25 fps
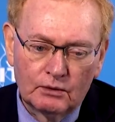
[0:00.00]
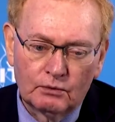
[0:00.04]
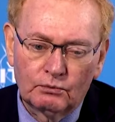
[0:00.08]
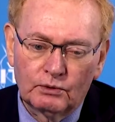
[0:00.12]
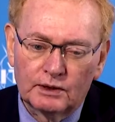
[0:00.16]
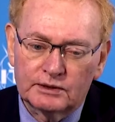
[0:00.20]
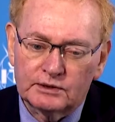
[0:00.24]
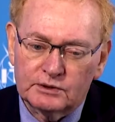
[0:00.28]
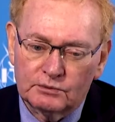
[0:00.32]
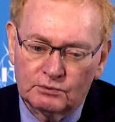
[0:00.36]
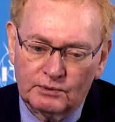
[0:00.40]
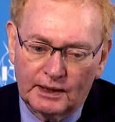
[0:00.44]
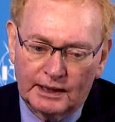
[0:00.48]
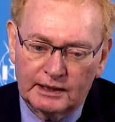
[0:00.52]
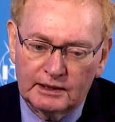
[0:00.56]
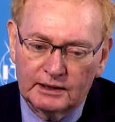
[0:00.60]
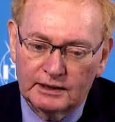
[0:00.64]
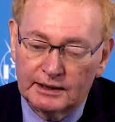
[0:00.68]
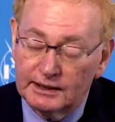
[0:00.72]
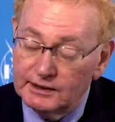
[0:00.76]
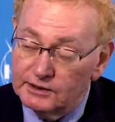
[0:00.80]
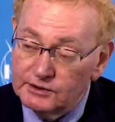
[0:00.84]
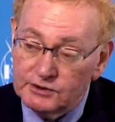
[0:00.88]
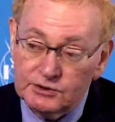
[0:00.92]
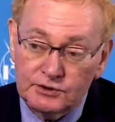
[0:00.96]
What the
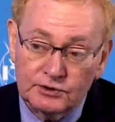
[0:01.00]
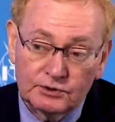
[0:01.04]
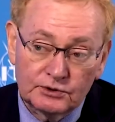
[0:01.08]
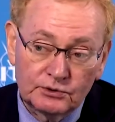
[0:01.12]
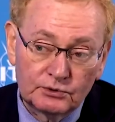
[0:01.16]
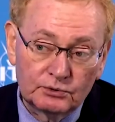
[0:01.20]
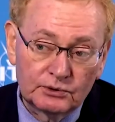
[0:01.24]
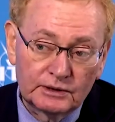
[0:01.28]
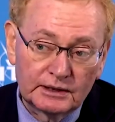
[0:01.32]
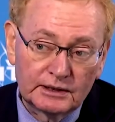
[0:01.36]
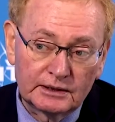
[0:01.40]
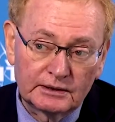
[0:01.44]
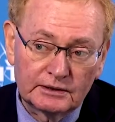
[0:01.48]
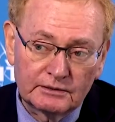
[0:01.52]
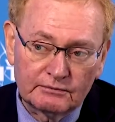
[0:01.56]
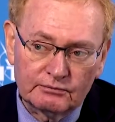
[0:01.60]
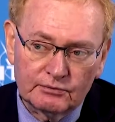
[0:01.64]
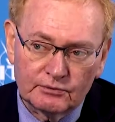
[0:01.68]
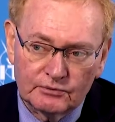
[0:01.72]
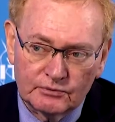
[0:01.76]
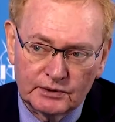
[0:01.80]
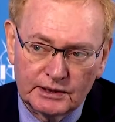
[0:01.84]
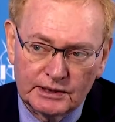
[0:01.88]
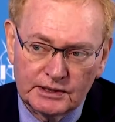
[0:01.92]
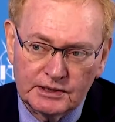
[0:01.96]
regulators are doing in
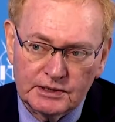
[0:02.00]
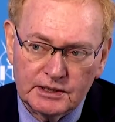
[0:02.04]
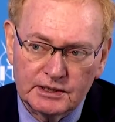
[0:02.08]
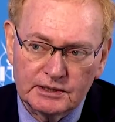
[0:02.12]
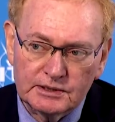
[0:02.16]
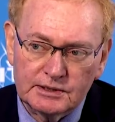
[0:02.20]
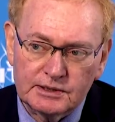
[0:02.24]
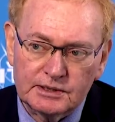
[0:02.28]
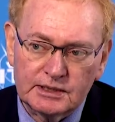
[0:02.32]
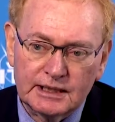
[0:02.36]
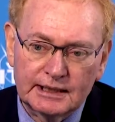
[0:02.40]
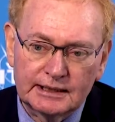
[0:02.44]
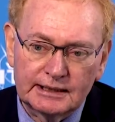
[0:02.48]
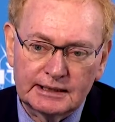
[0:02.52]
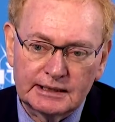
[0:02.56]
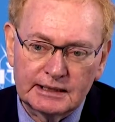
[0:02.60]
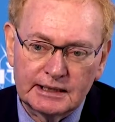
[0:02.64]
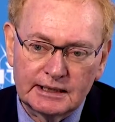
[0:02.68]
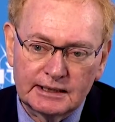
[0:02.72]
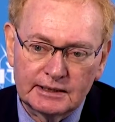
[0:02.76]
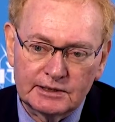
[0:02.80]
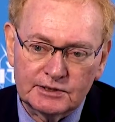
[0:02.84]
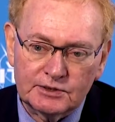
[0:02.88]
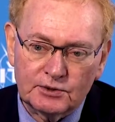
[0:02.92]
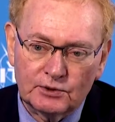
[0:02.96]
different regions
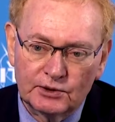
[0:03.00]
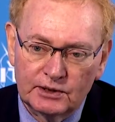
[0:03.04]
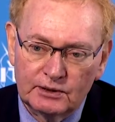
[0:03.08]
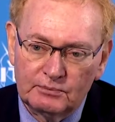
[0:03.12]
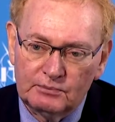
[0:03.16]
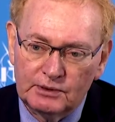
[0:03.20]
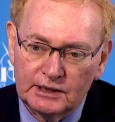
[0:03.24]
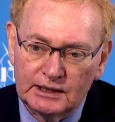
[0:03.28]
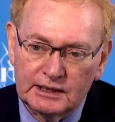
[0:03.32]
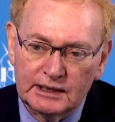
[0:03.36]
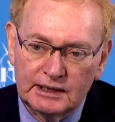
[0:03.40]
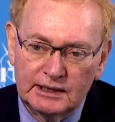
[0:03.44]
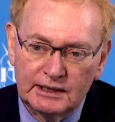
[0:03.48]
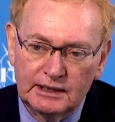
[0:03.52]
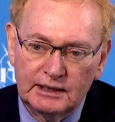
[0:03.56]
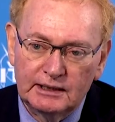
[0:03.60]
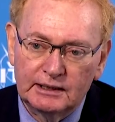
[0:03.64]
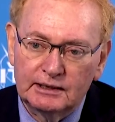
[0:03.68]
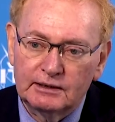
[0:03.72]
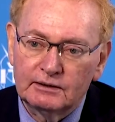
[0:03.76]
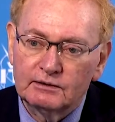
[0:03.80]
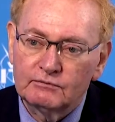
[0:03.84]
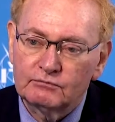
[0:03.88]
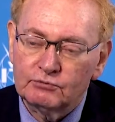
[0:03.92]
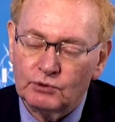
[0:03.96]
is going to be
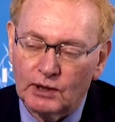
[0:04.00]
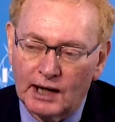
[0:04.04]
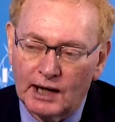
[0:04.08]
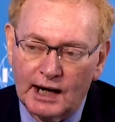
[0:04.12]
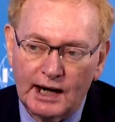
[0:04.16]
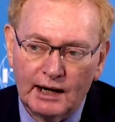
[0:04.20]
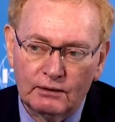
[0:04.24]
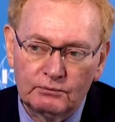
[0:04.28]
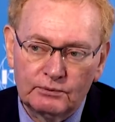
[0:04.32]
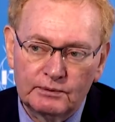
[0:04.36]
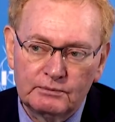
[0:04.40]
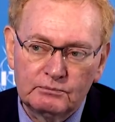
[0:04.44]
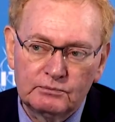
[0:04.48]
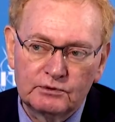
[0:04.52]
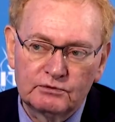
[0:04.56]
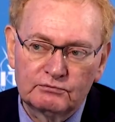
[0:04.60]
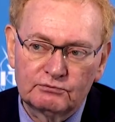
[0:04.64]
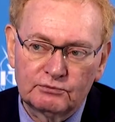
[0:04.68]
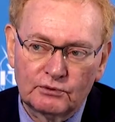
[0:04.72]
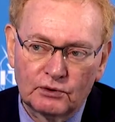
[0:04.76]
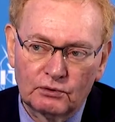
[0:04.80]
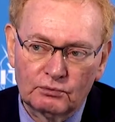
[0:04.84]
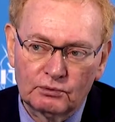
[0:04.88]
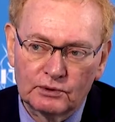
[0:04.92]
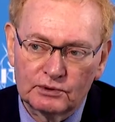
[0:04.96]
key for how we move
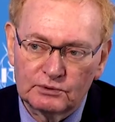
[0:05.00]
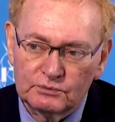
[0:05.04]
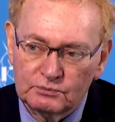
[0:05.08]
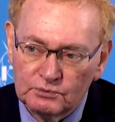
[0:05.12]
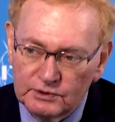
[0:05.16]
forward